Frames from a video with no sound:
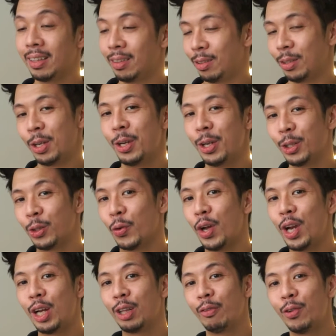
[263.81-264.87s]
that to
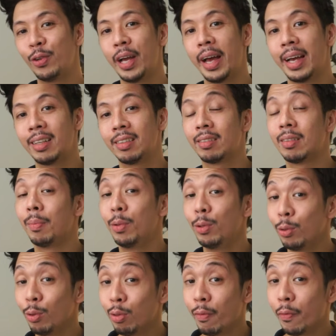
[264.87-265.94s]
a lot of you guys, the
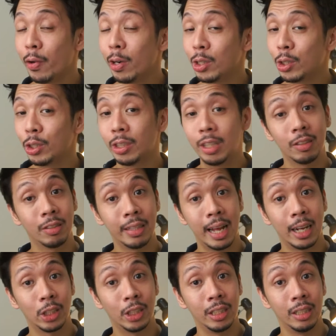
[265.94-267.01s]
Bluetooth version doesn't
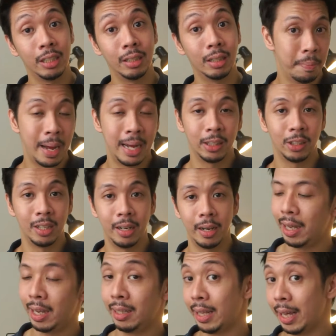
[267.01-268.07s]
actually matter,
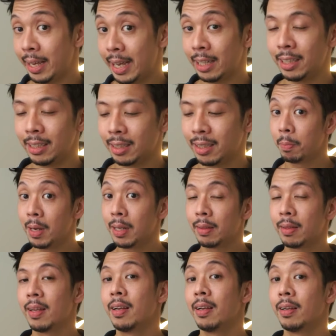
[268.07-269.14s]
and I get it.
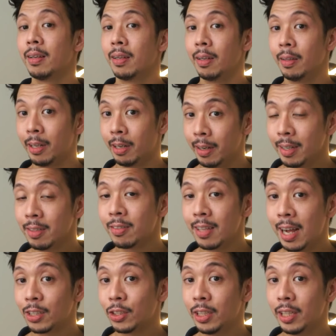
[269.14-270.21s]
But there is
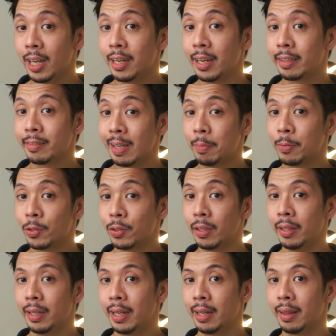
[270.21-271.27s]
actually an
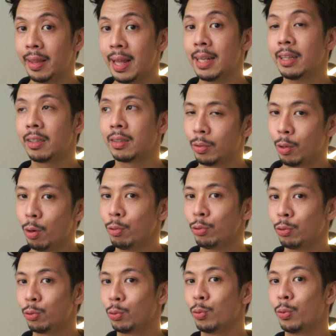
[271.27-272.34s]
exception, and that
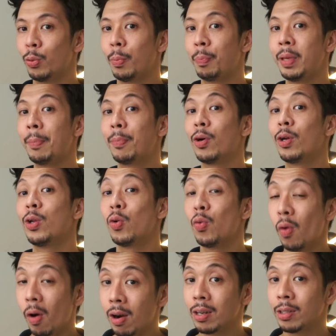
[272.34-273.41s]
goes to people
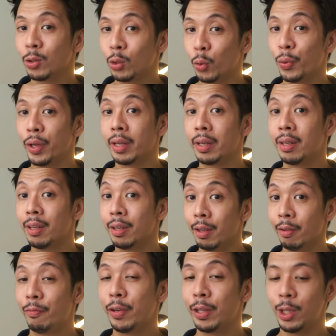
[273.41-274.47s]
who are doing
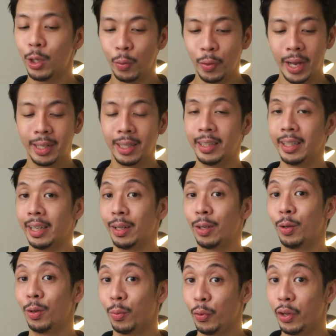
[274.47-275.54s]
video
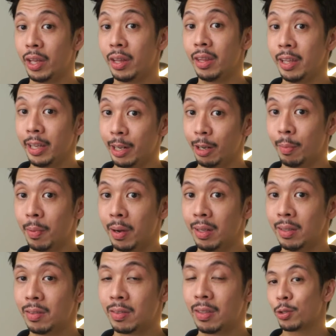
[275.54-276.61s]
editing with
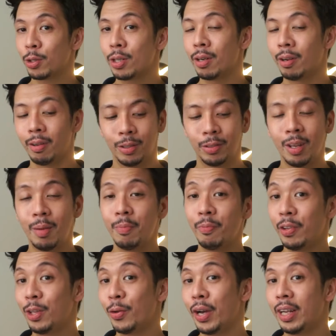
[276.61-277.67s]
earbuds. I'm sure some
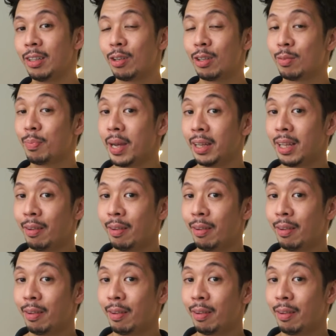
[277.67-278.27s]
video editors might